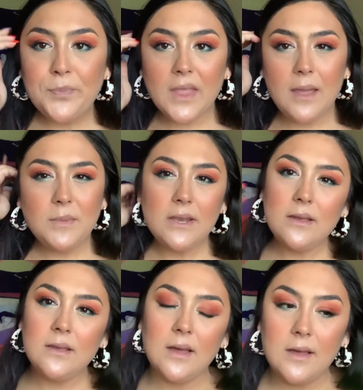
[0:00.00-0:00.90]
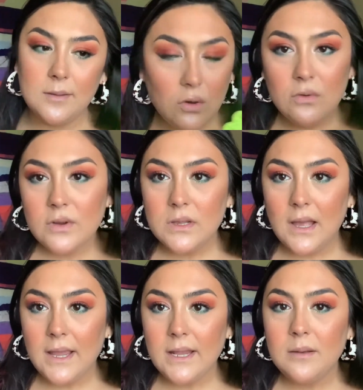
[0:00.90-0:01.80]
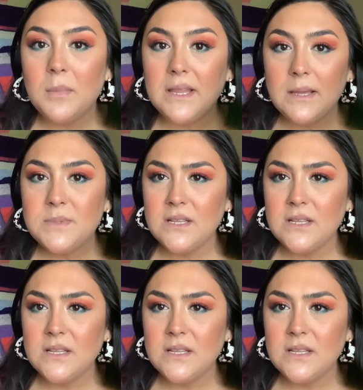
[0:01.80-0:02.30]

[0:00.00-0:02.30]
I'm gonna overline my lips